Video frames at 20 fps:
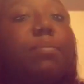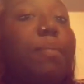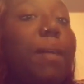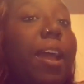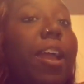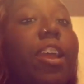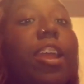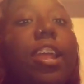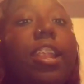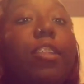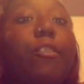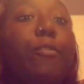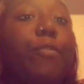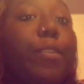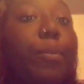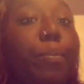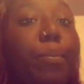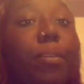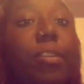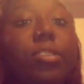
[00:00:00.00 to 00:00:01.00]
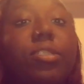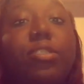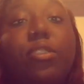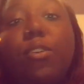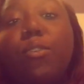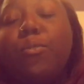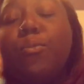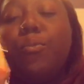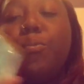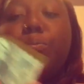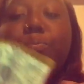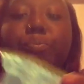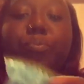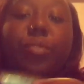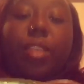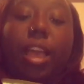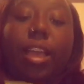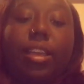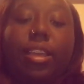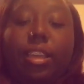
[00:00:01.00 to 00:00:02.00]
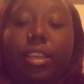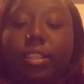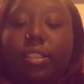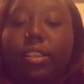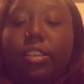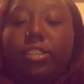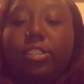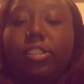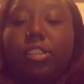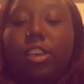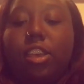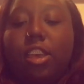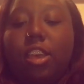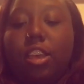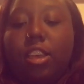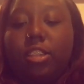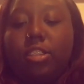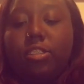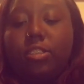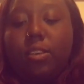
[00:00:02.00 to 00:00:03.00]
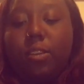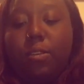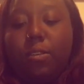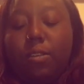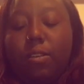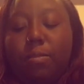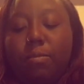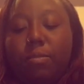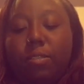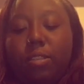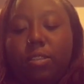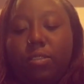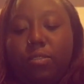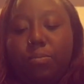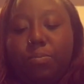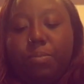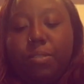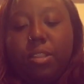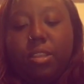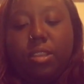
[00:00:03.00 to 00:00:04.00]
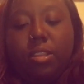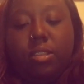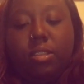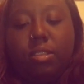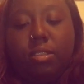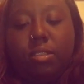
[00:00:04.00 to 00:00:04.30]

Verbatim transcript: buy it in November, so I think So I'm gonna open it.